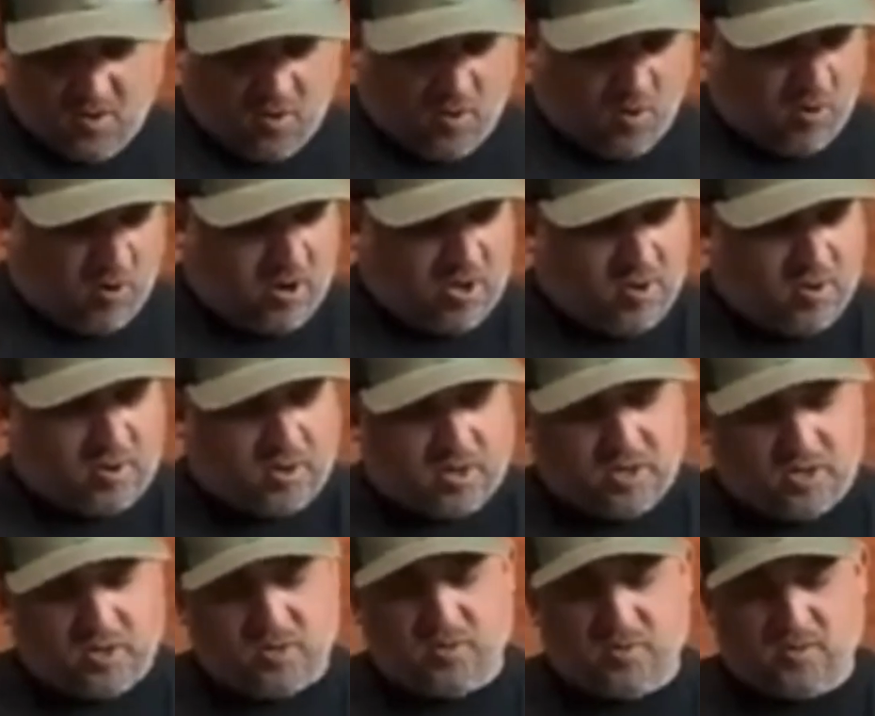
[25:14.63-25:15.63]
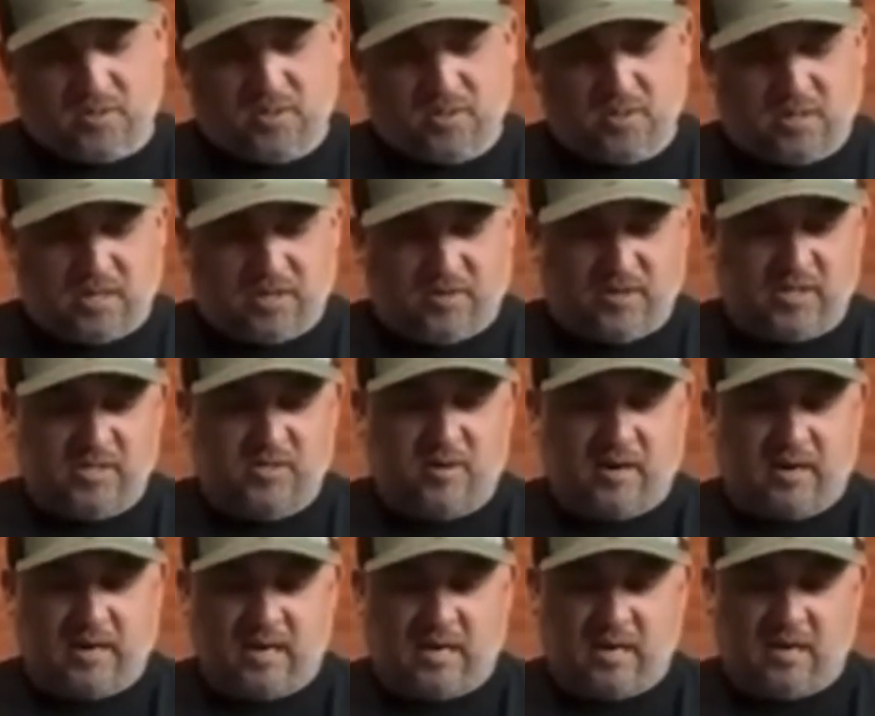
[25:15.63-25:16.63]
or you could use, and this
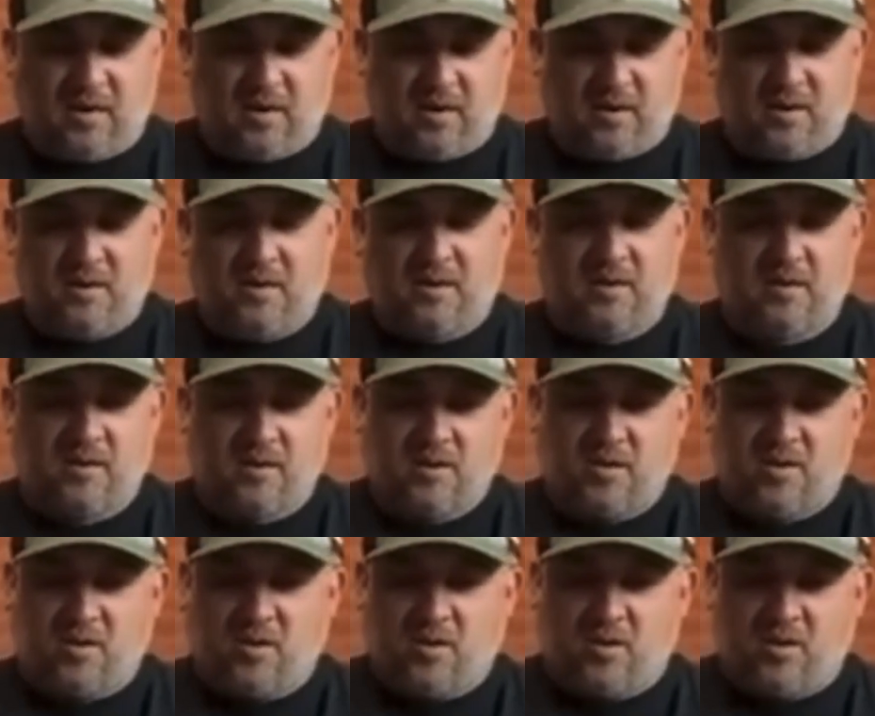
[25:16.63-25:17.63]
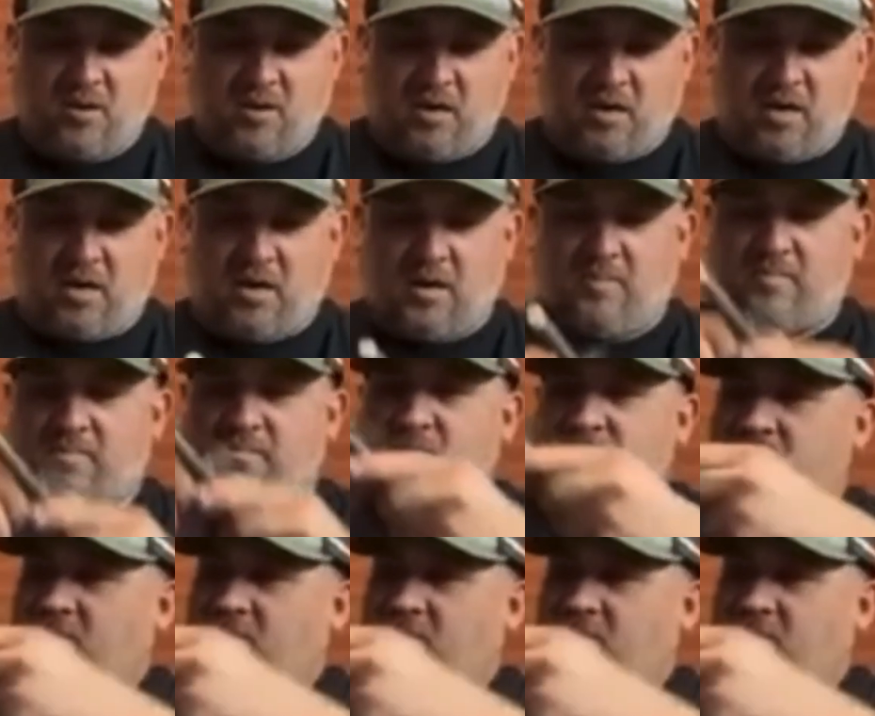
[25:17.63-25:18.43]
right here, um,